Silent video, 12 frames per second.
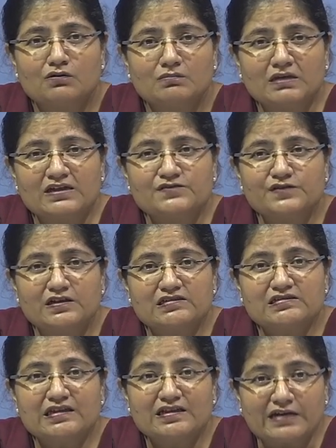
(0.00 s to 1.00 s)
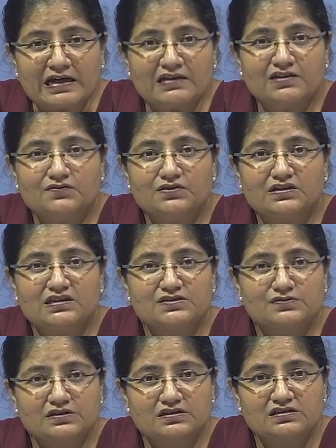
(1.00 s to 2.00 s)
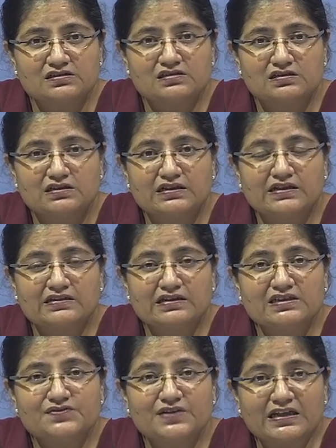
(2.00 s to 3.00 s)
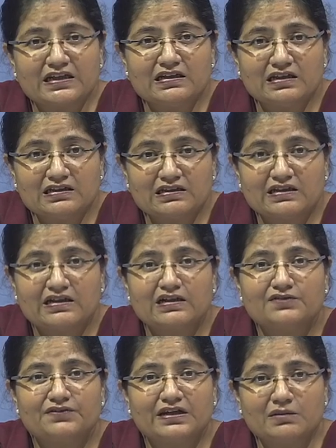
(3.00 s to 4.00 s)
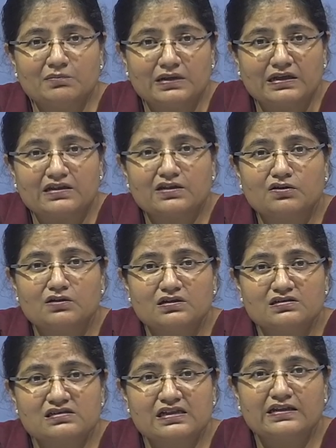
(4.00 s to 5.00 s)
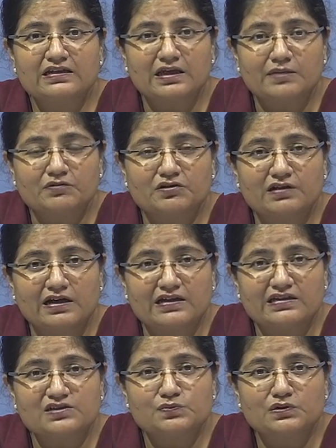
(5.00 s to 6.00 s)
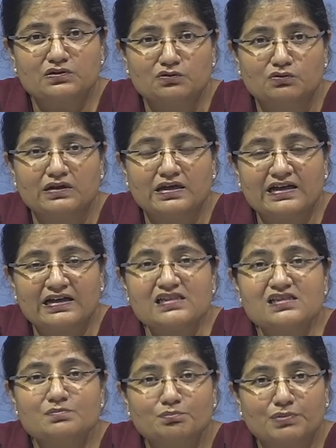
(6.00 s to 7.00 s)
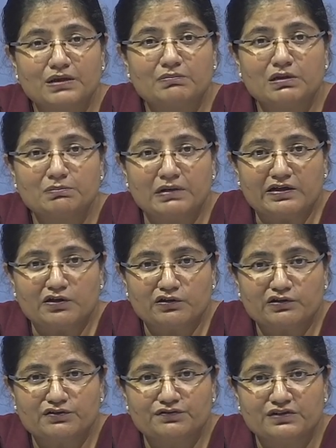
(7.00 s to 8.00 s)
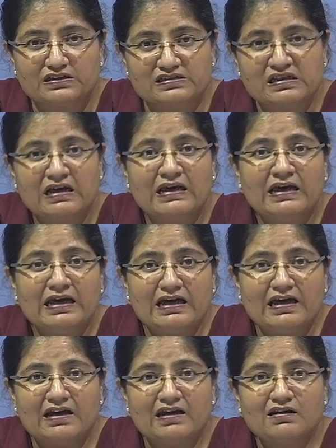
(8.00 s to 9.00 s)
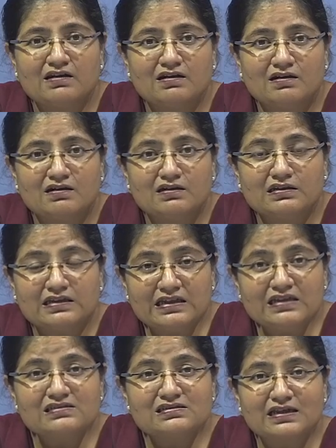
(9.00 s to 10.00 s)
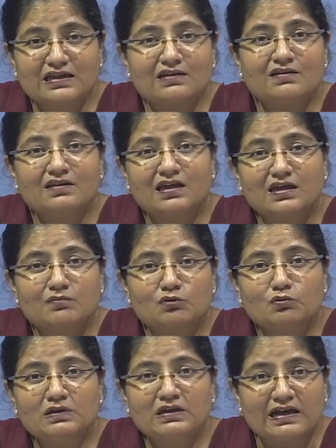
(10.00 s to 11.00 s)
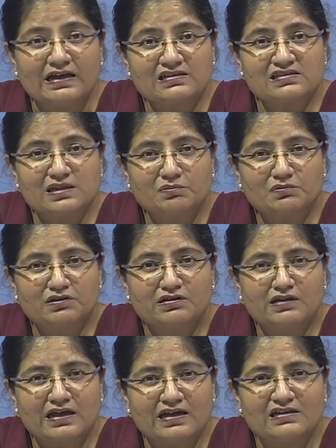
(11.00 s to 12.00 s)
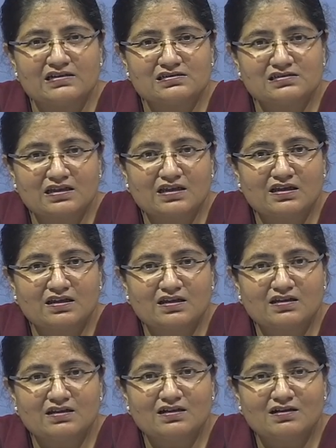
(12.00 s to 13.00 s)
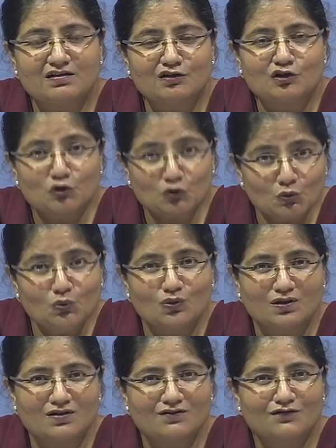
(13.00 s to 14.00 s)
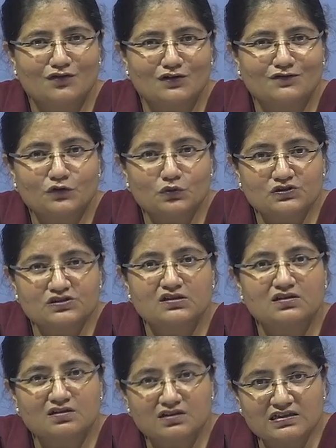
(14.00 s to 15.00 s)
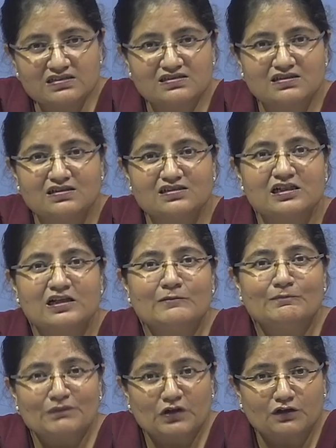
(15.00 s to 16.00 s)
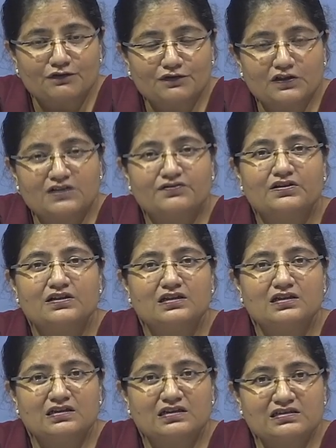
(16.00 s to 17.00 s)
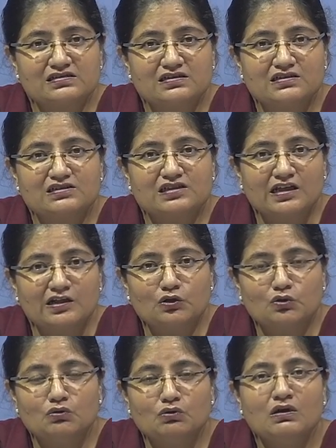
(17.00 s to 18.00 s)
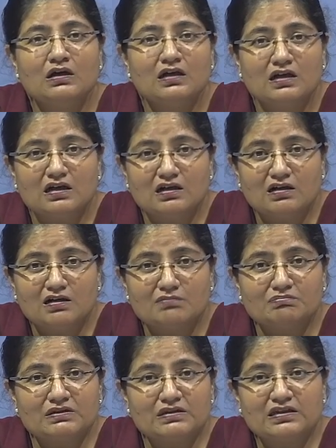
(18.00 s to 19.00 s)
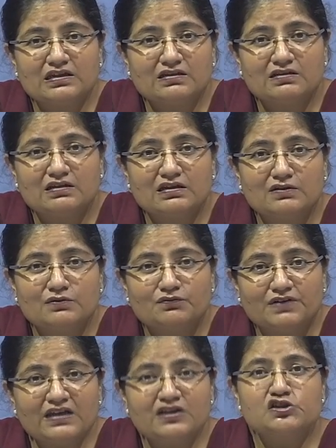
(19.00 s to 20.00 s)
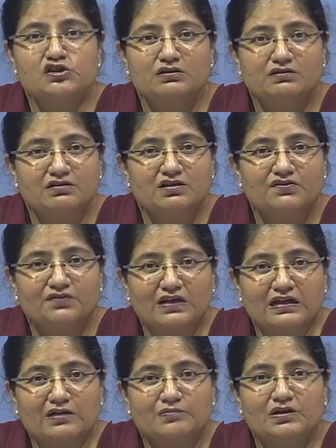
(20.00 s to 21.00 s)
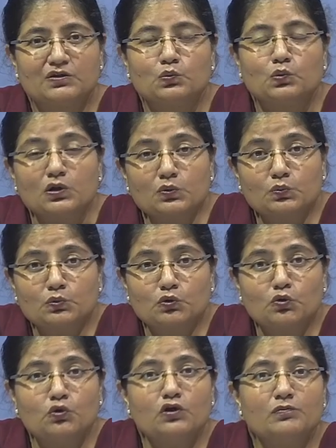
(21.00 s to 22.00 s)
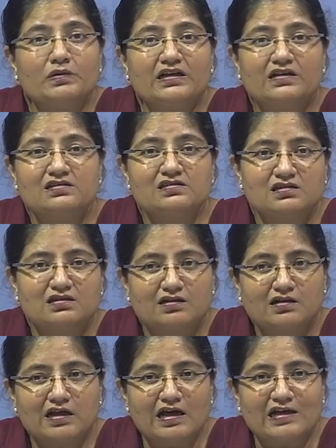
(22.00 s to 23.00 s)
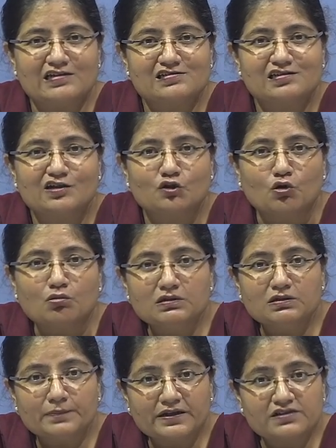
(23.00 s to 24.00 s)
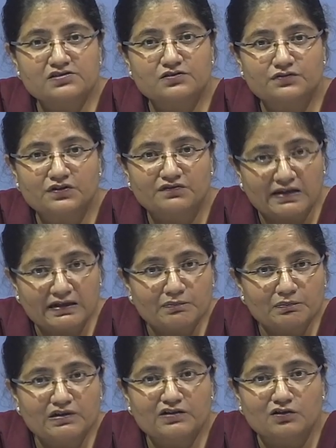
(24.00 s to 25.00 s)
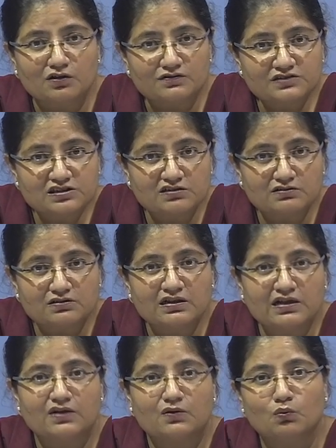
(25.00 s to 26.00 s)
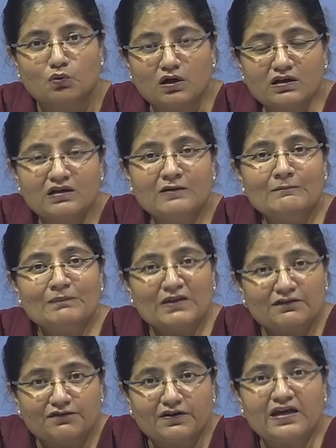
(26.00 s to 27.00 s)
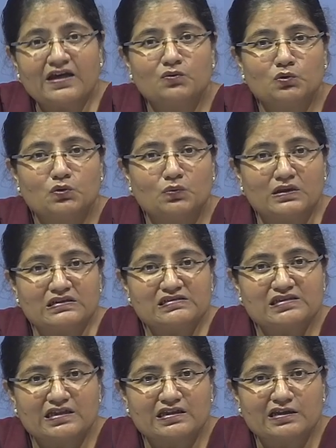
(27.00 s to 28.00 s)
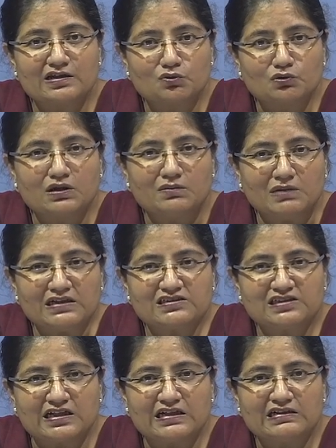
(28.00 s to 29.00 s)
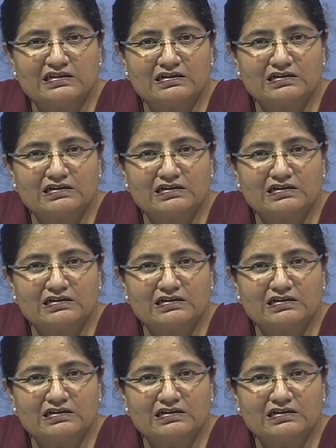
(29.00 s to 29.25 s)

as far as their activities were concerned, and these very detailed, very meticulously kept diaries were known as baby biographies. And these then came to be accepted as a tool for future research or for further research into the way children developed and what could be considered as the normal pace of development of children, and where would one say that, okay, my child